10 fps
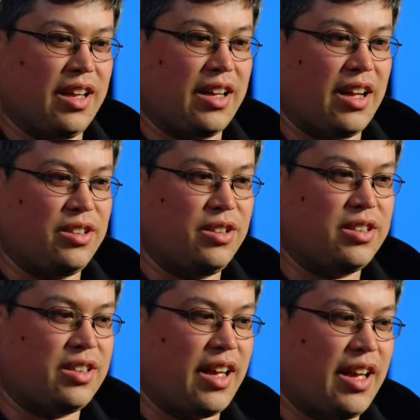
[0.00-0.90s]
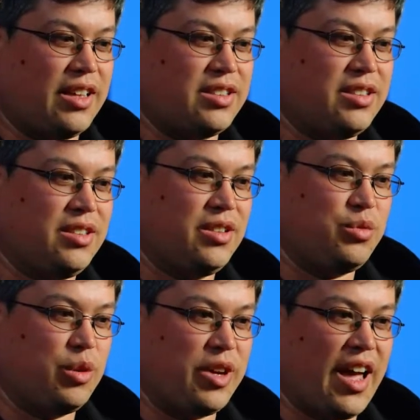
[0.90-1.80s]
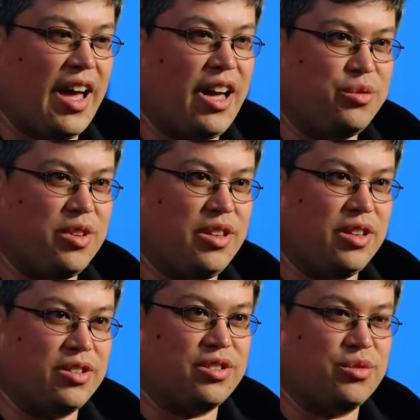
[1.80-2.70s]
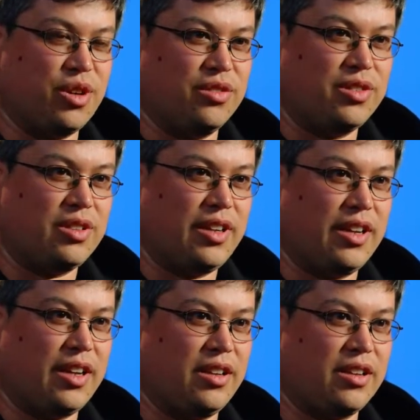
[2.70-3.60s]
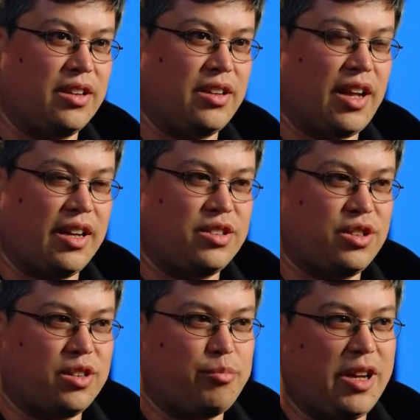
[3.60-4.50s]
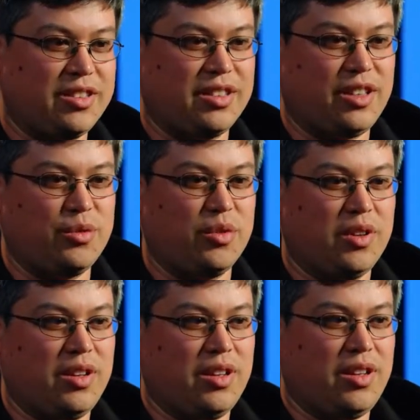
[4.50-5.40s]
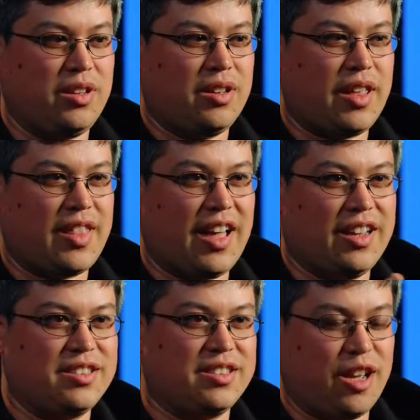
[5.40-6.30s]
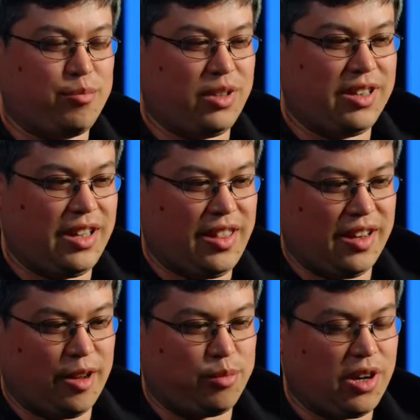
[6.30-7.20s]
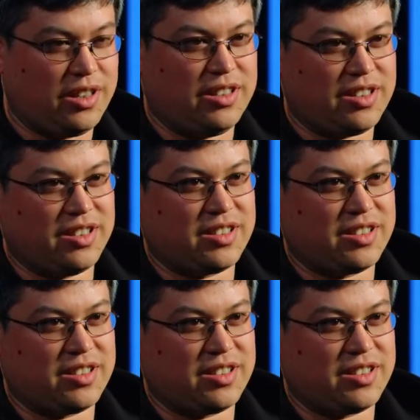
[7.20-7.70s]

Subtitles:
Like, I looked at what we had with the Ursa rover, and I took basically that as a template, and then I brought it into the